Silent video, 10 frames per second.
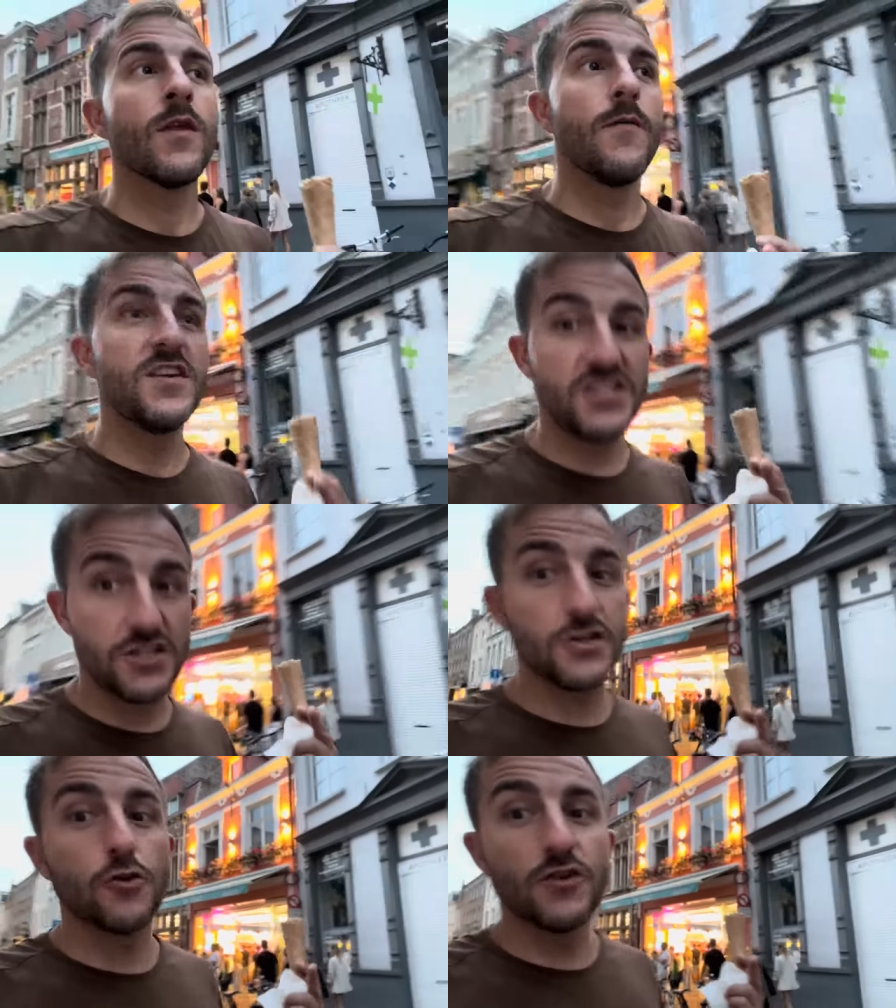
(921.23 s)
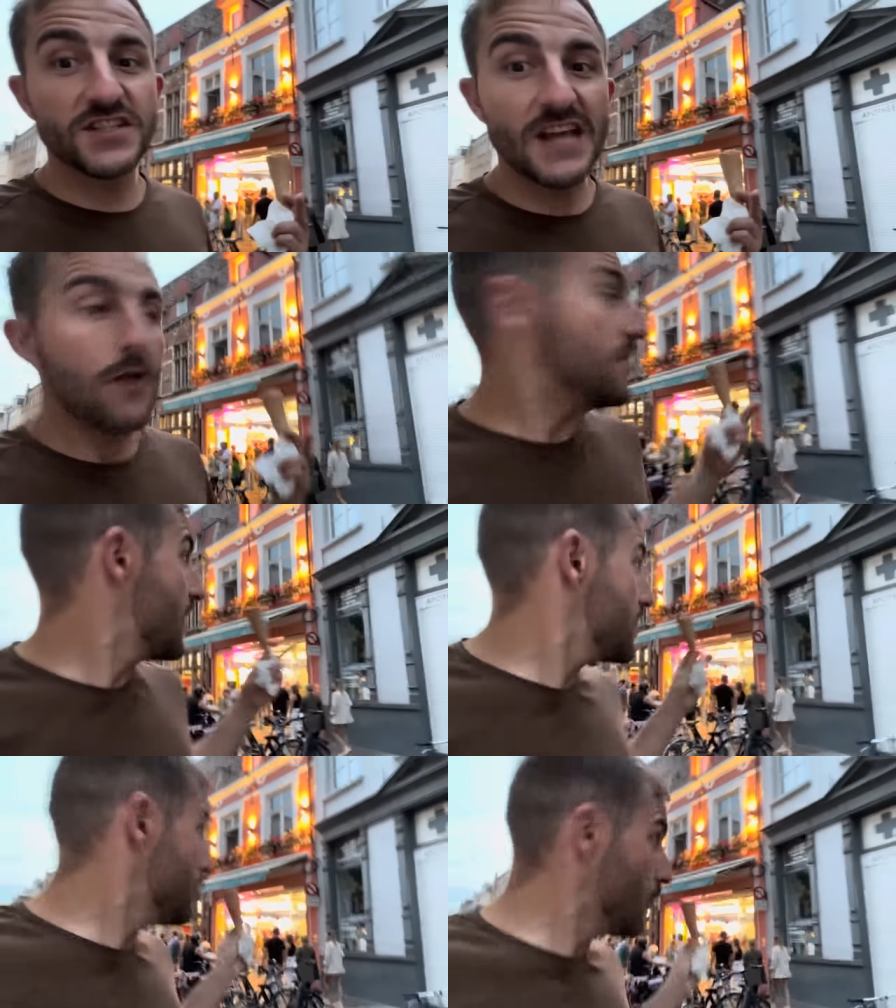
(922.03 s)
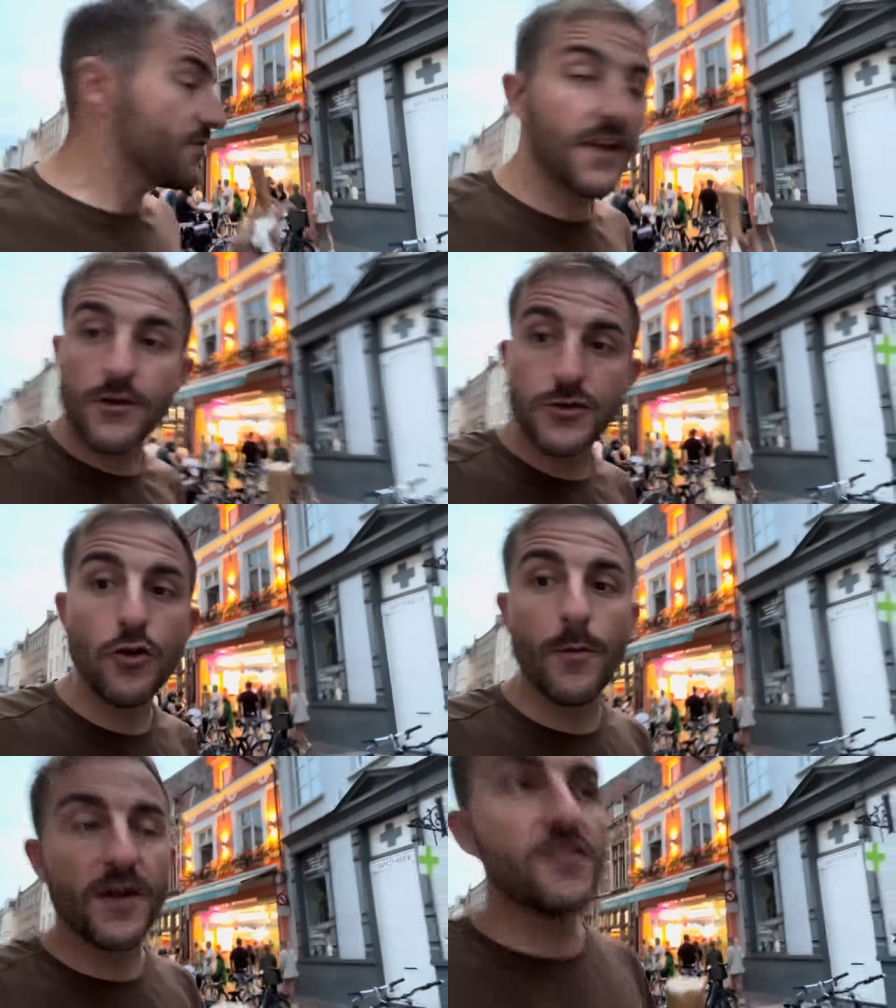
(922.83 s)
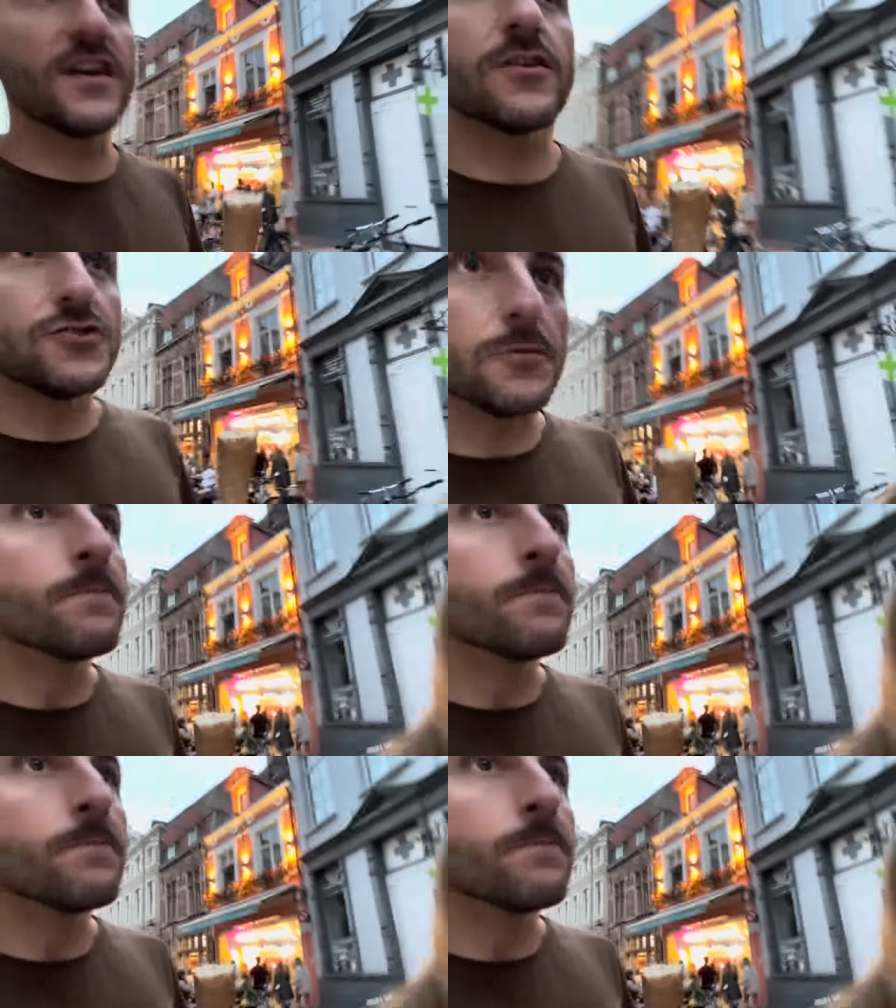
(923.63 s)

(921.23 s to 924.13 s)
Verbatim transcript: This is a tourist town, and I know a thing or two about a thing or two.